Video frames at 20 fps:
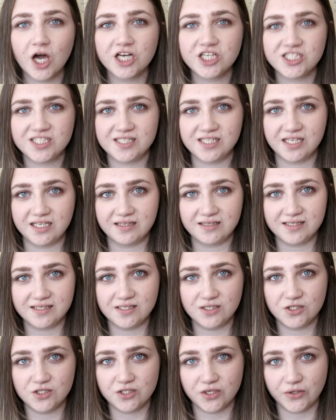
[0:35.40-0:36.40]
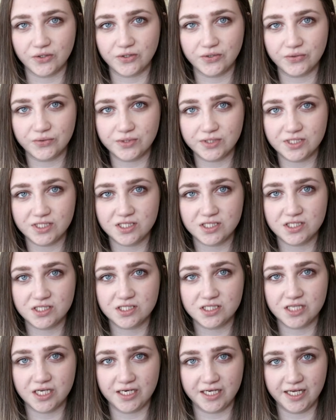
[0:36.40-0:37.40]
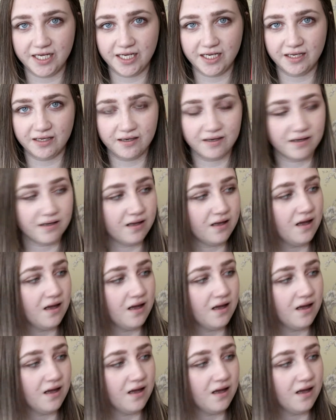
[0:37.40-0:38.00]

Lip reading: I just think this is so stunning